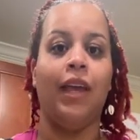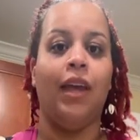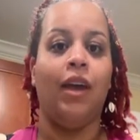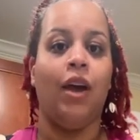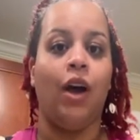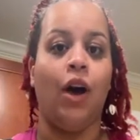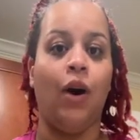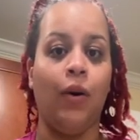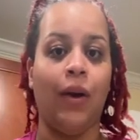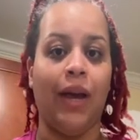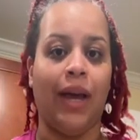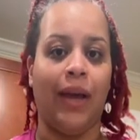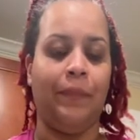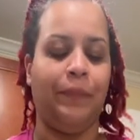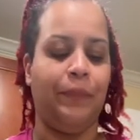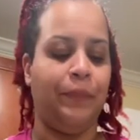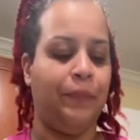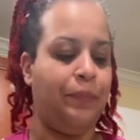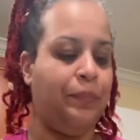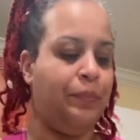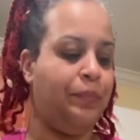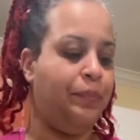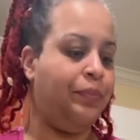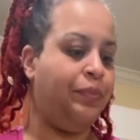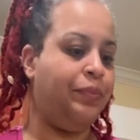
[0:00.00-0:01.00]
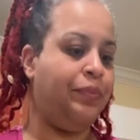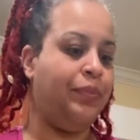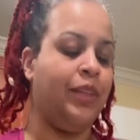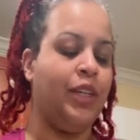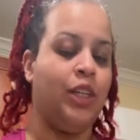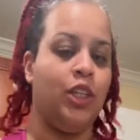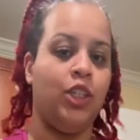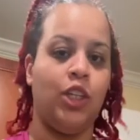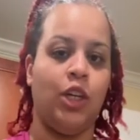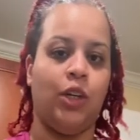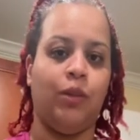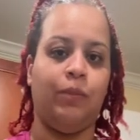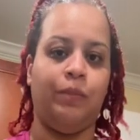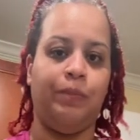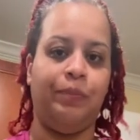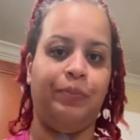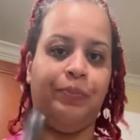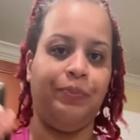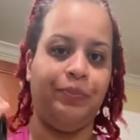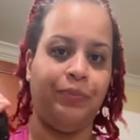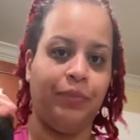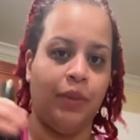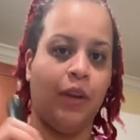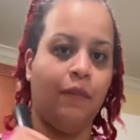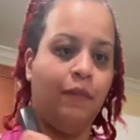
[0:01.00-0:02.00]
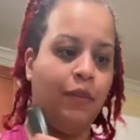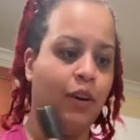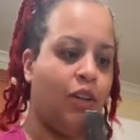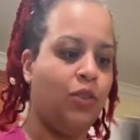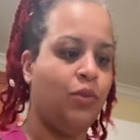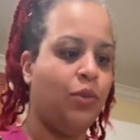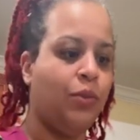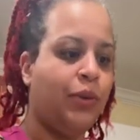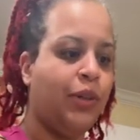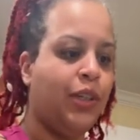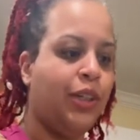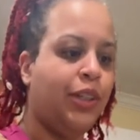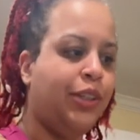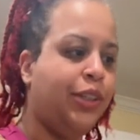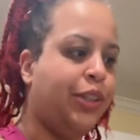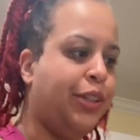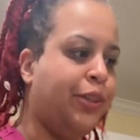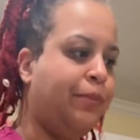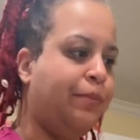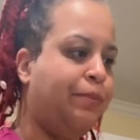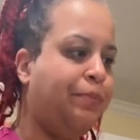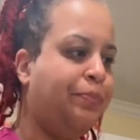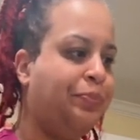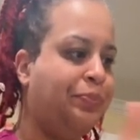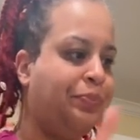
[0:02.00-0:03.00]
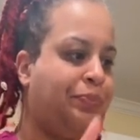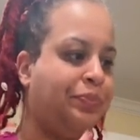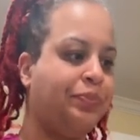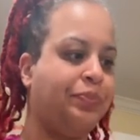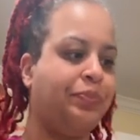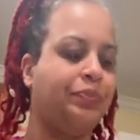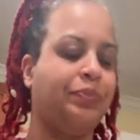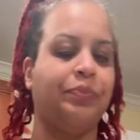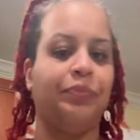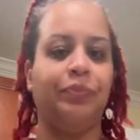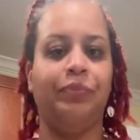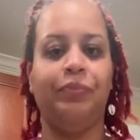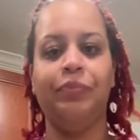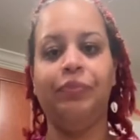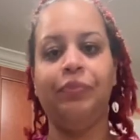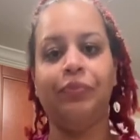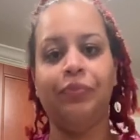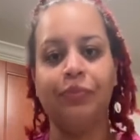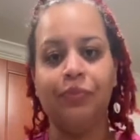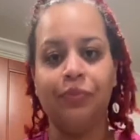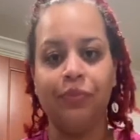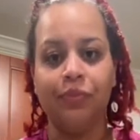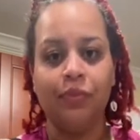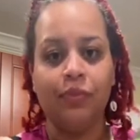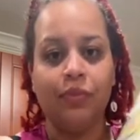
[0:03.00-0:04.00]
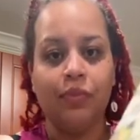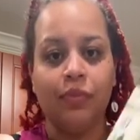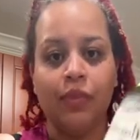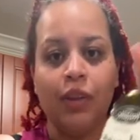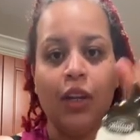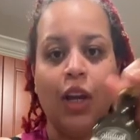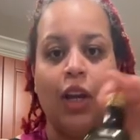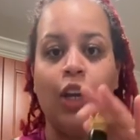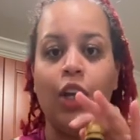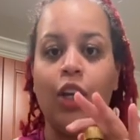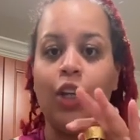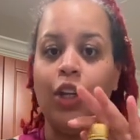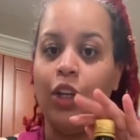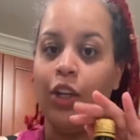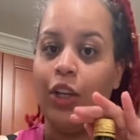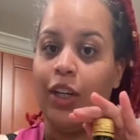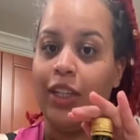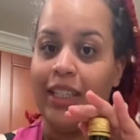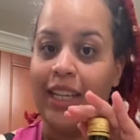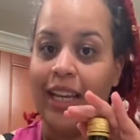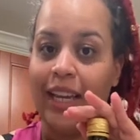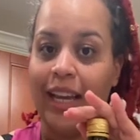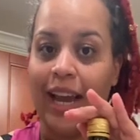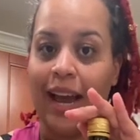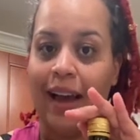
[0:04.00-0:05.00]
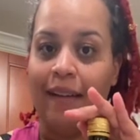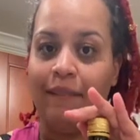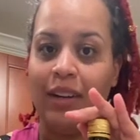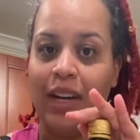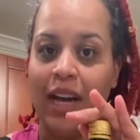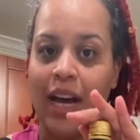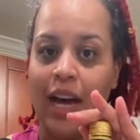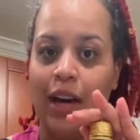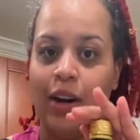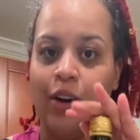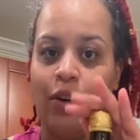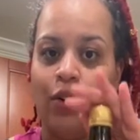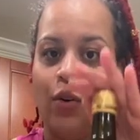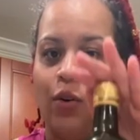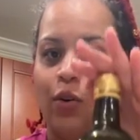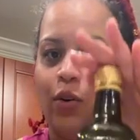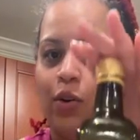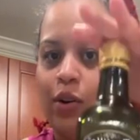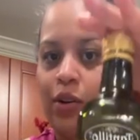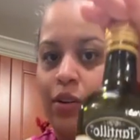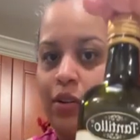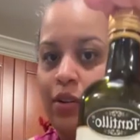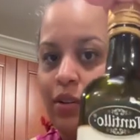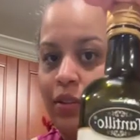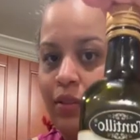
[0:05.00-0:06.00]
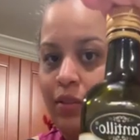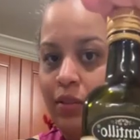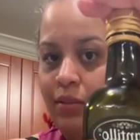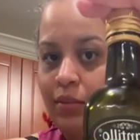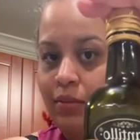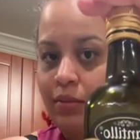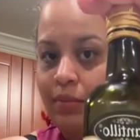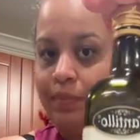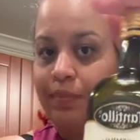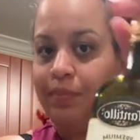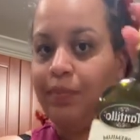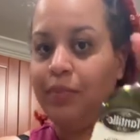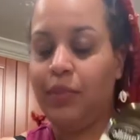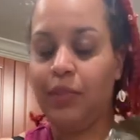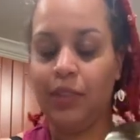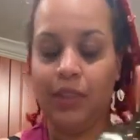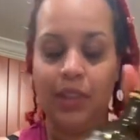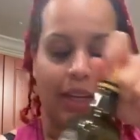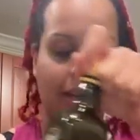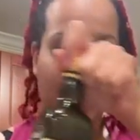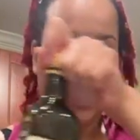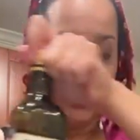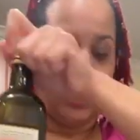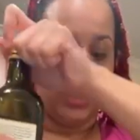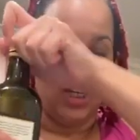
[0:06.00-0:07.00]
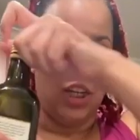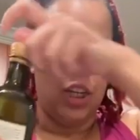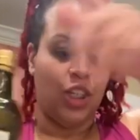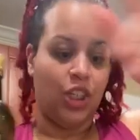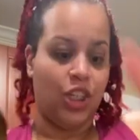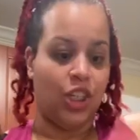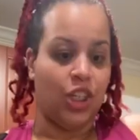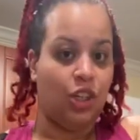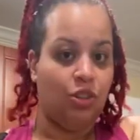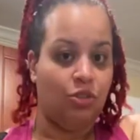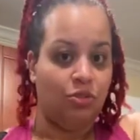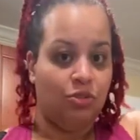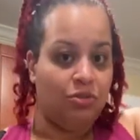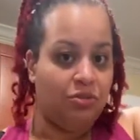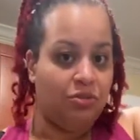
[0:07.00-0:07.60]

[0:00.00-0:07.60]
Okay, so first what we're gonna do, you're gonna take avocado oil, okay, and you're just gonna